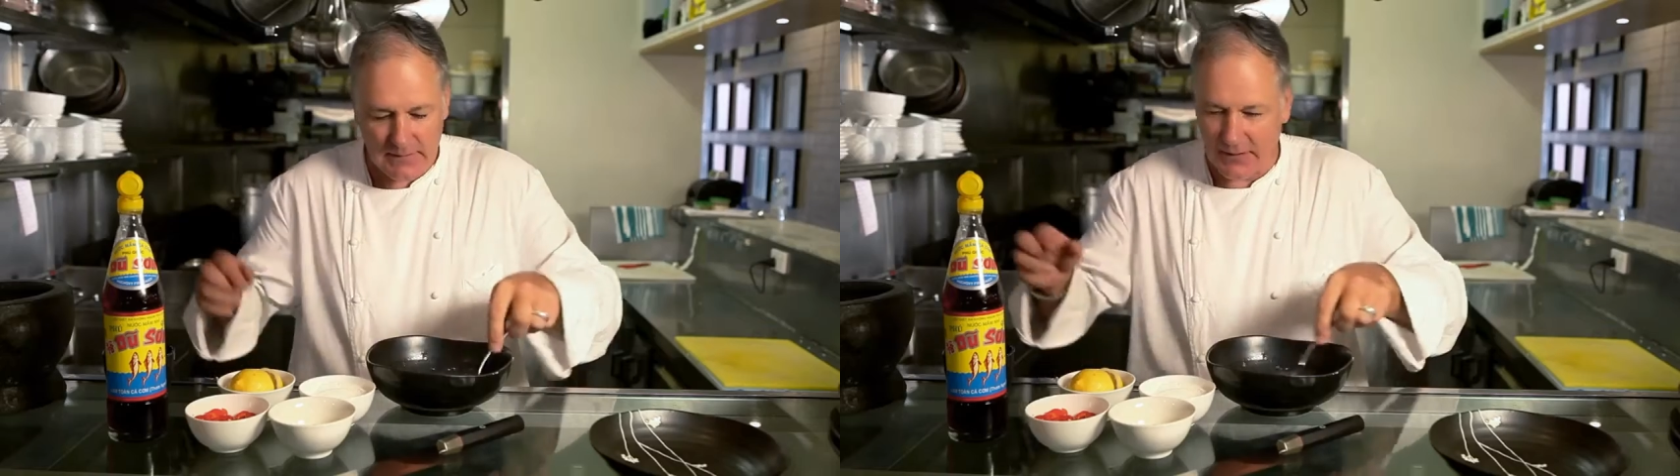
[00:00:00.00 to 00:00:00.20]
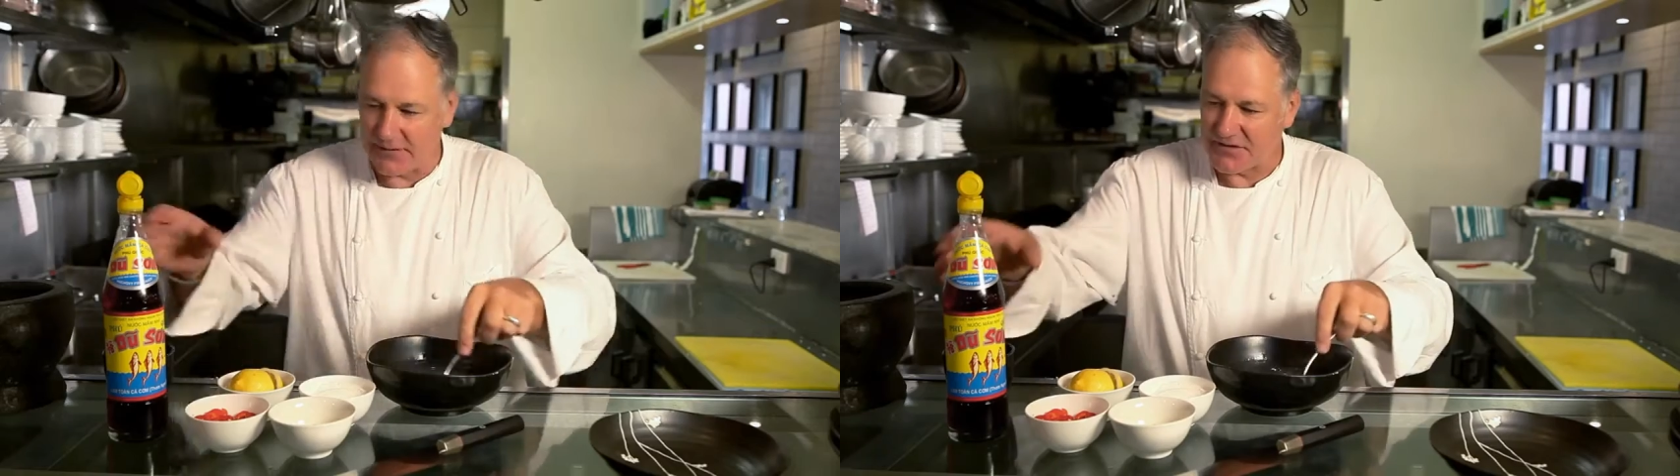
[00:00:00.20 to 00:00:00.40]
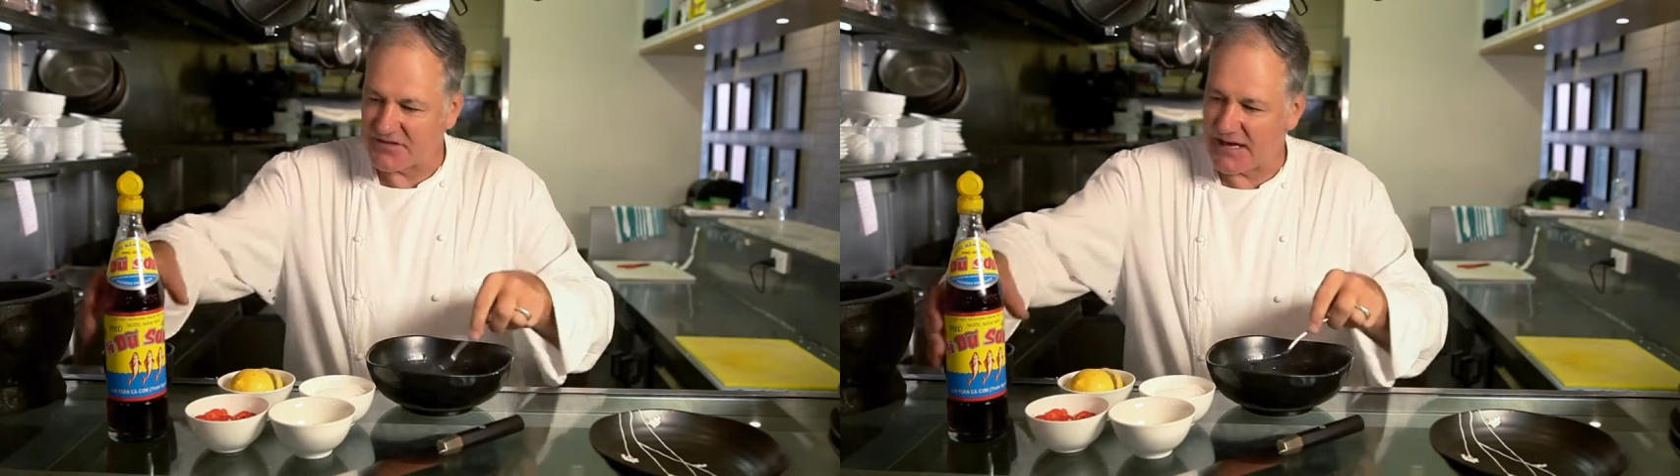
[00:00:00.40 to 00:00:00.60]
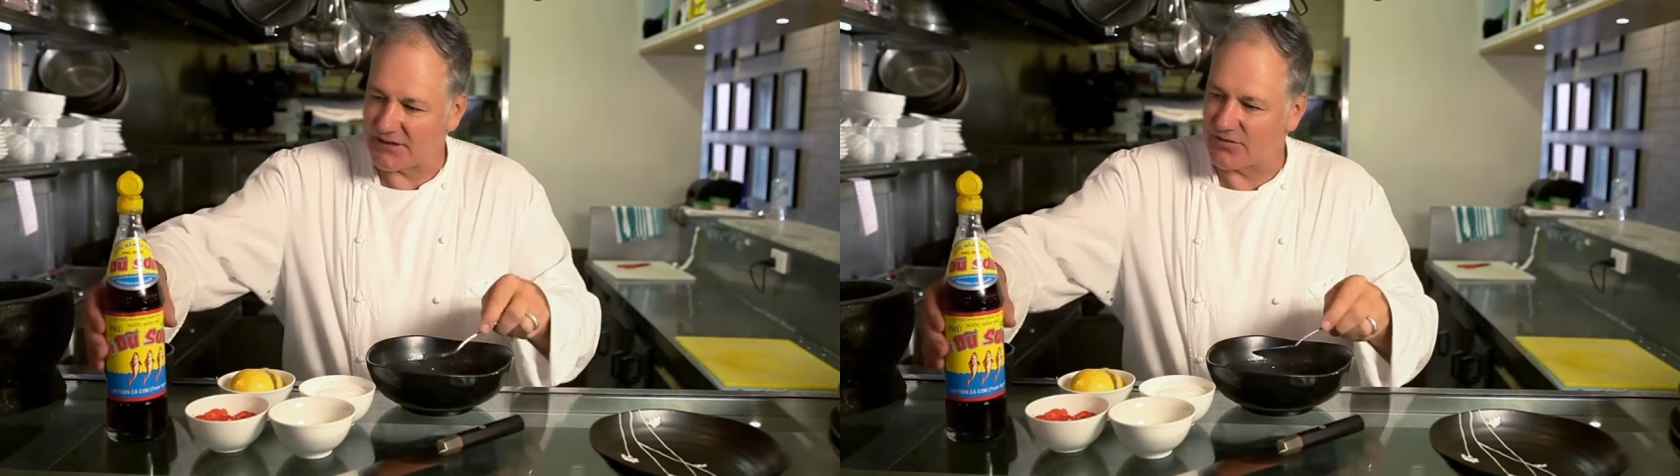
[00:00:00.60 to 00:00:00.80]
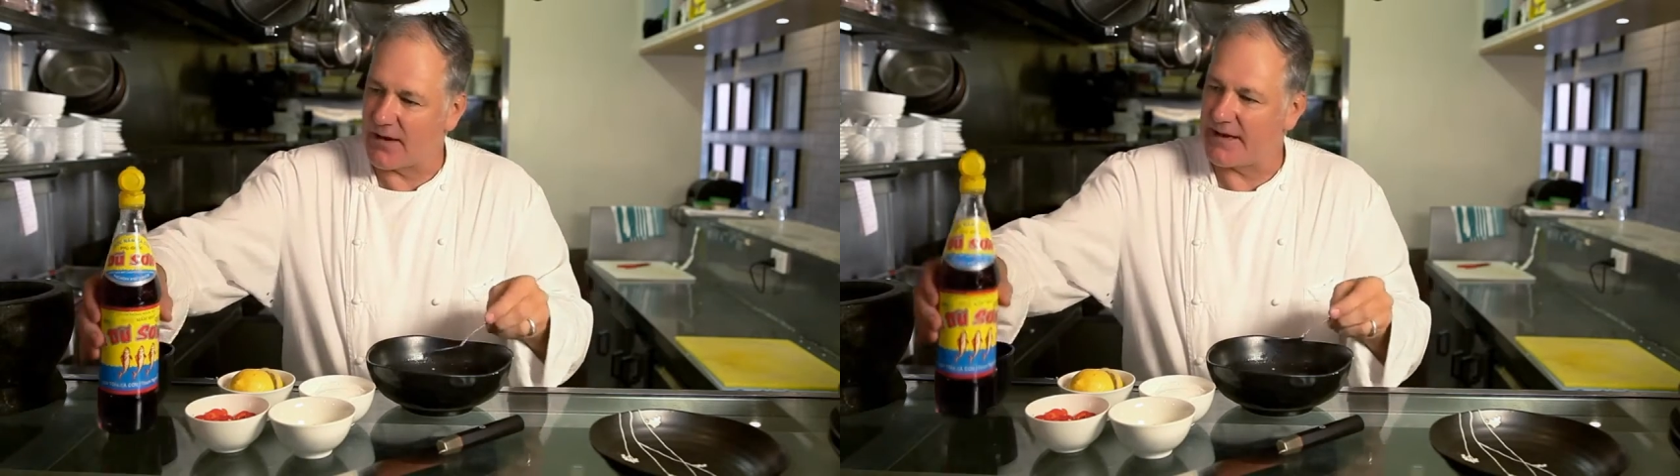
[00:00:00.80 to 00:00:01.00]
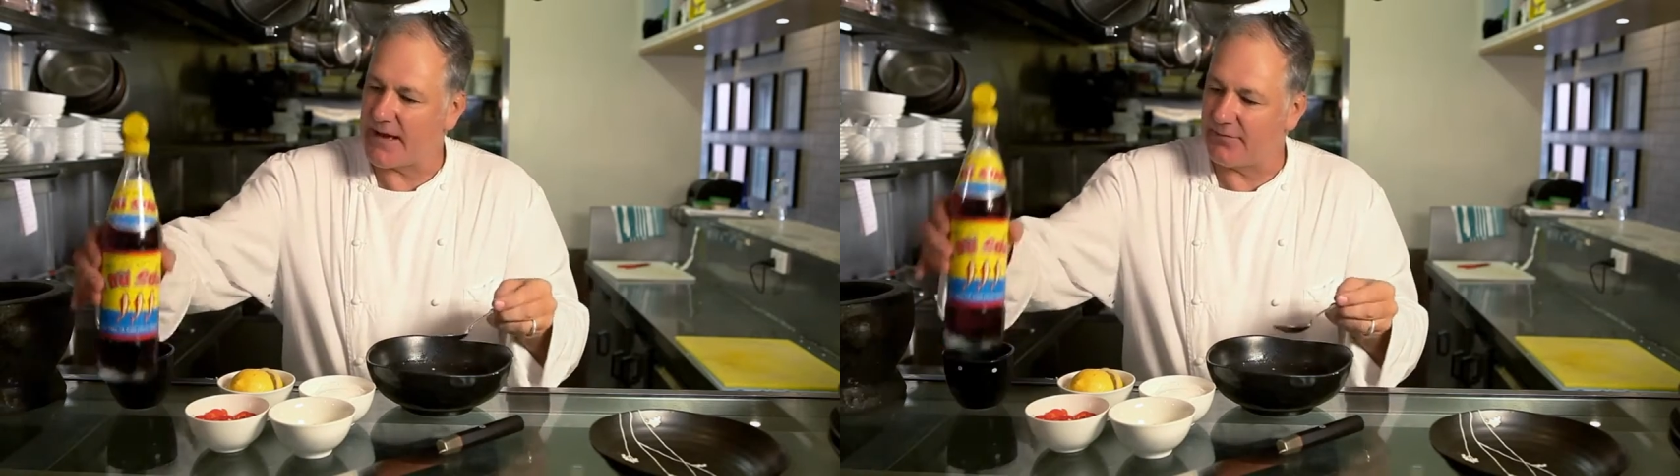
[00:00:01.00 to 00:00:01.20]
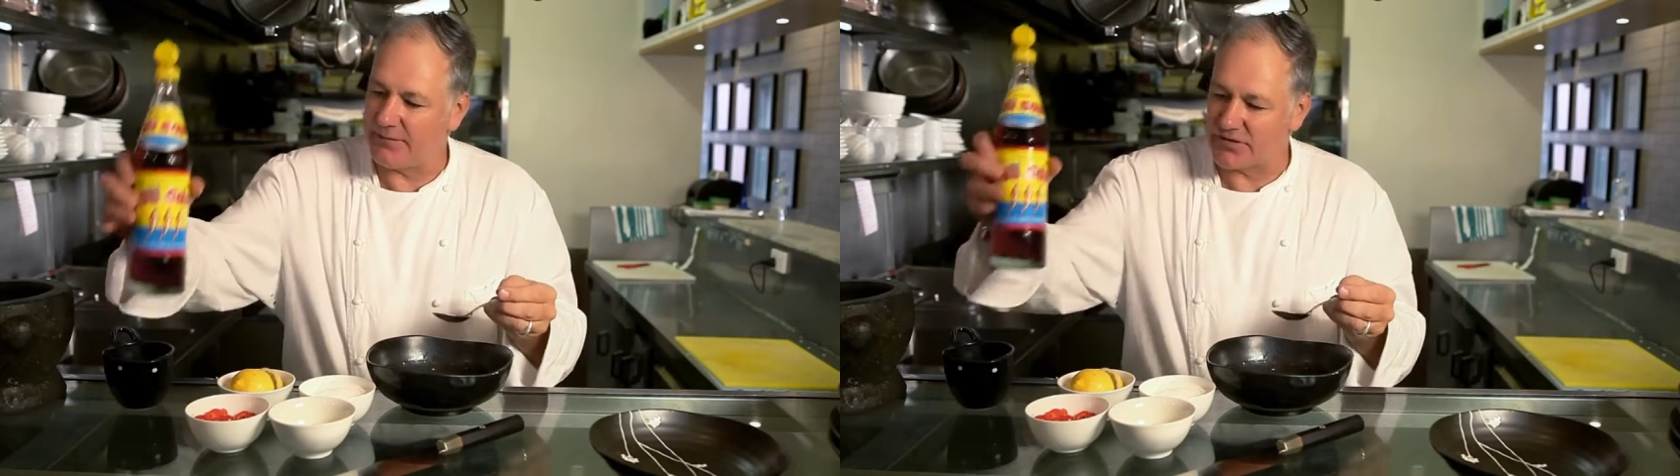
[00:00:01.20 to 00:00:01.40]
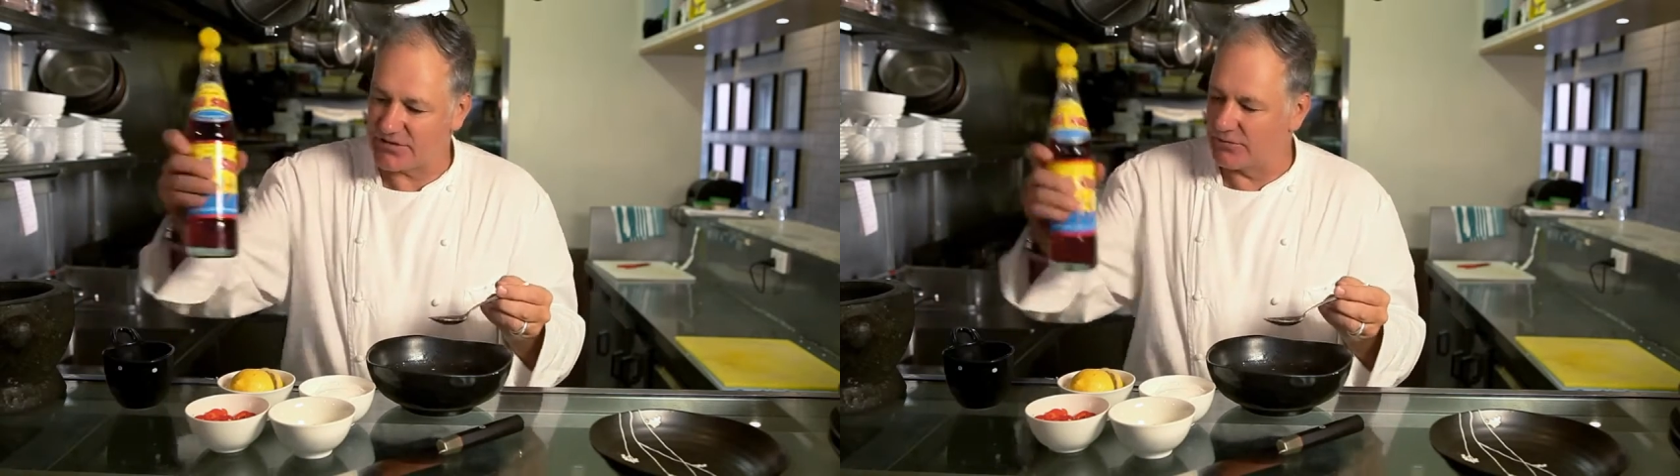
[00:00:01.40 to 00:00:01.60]
and then start to add our
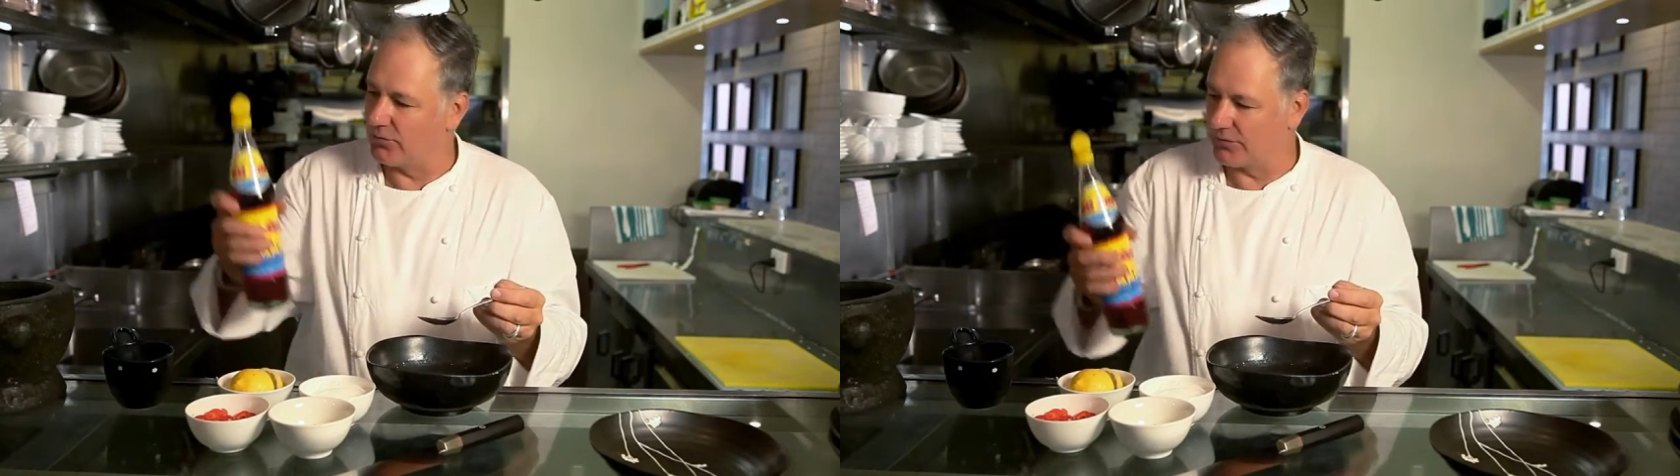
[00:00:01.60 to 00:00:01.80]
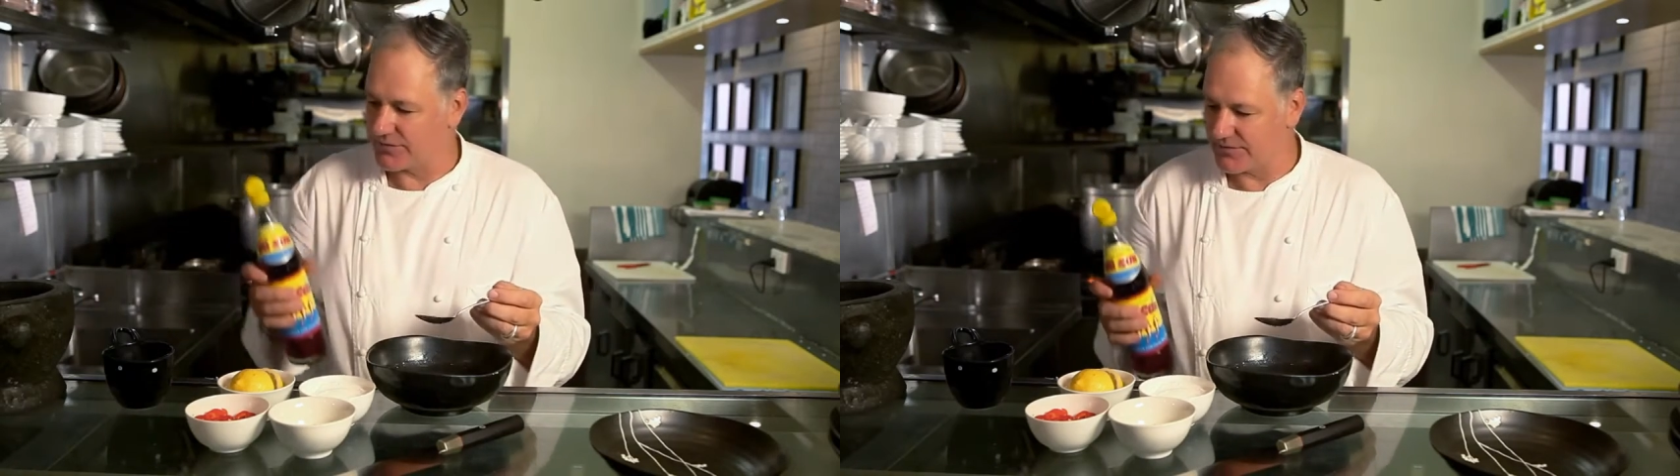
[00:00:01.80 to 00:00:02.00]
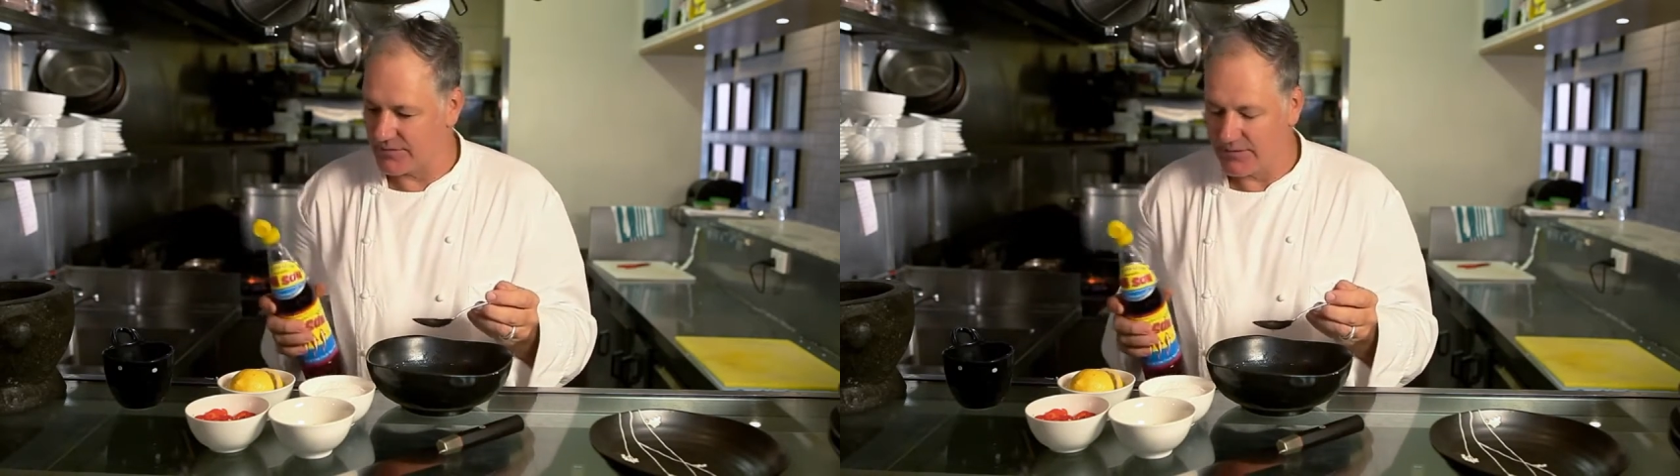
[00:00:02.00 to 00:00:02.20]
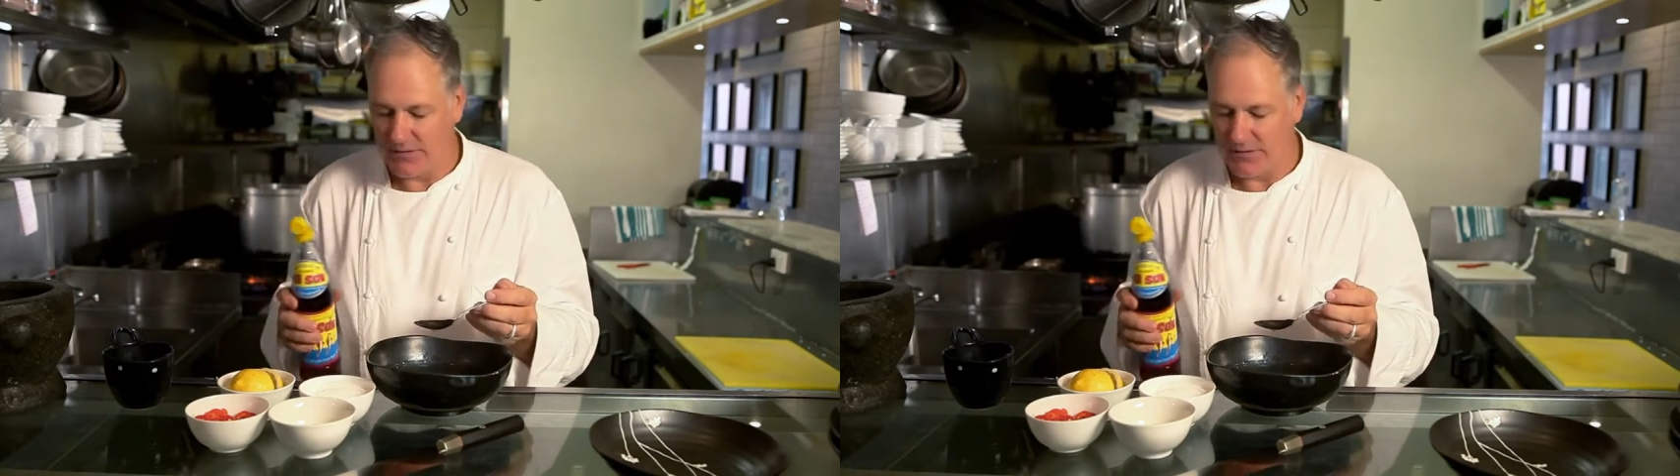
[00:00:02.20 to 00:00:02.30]
fish sauce.